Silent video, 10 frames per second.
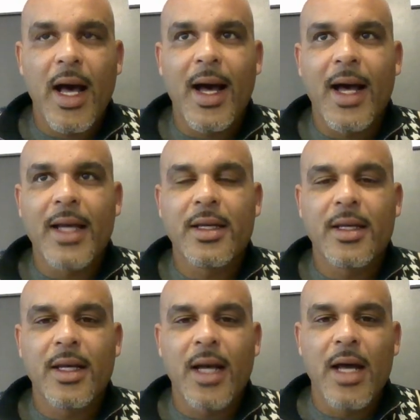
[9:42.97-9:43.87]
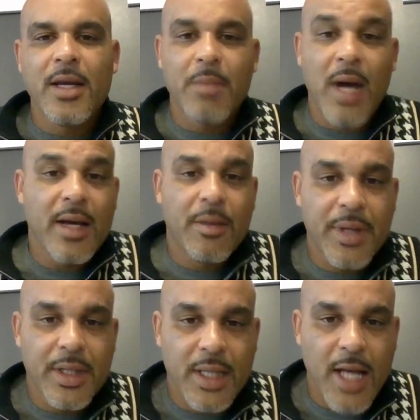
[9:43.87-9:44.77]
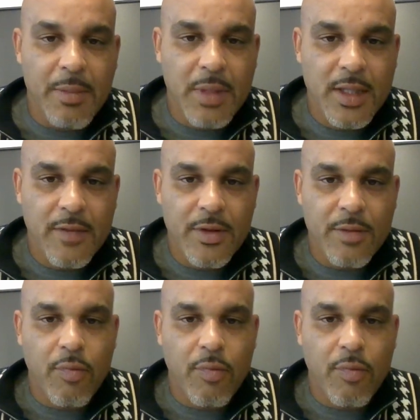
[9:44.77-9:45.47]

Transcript: in my opinion, I believe it'll